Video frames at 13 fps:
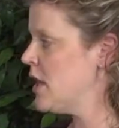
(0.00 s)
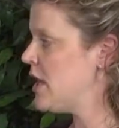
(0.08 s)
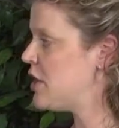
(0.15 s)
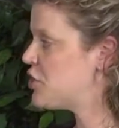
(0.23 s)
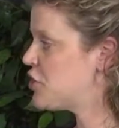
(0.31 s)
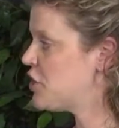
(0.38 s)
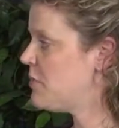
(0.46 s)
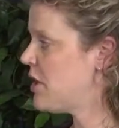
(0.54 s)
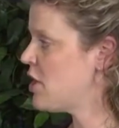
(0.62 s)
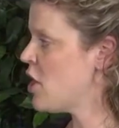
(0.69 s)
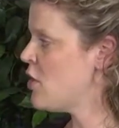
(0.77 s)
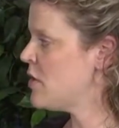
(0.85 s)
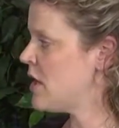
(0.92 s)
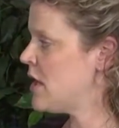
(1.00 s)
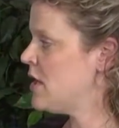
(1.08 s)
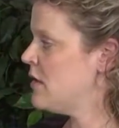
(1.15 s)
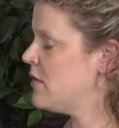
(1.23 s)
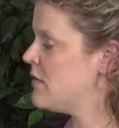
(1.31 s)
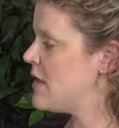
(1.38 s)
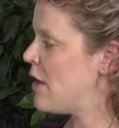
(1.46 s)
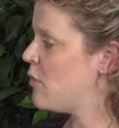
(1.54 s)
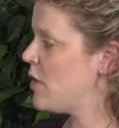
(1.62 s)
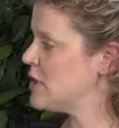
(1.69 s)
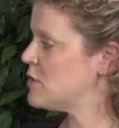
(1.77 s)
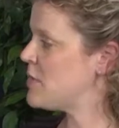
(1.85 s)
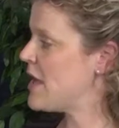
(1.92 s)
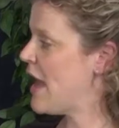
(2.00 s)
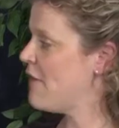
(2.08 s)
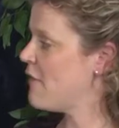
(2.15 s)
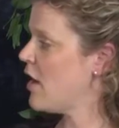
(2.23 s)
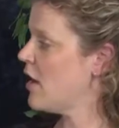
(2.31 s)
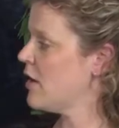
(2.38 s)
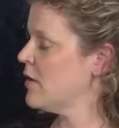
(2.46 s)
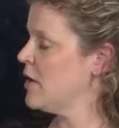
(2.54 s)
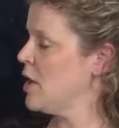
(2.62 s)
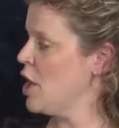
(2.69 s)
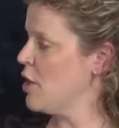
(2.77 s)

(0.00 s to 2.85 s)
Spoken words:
It should be noted that once we have our